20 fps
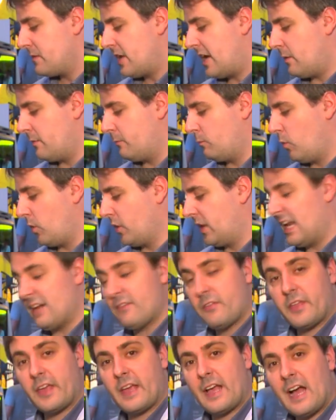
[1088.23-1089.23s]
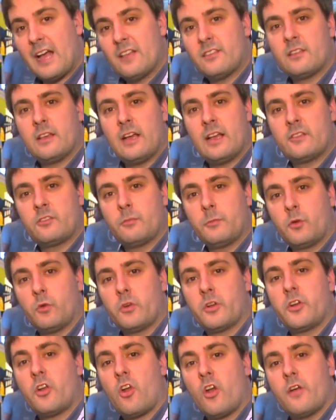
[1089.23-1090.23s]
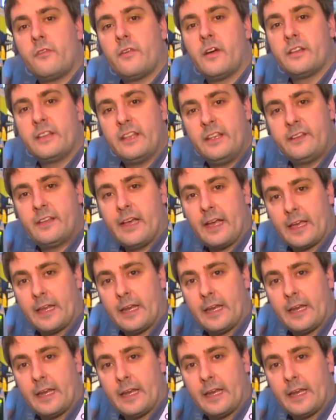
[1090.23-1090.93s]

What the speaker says: And one clever thing, it has something called an RFID tag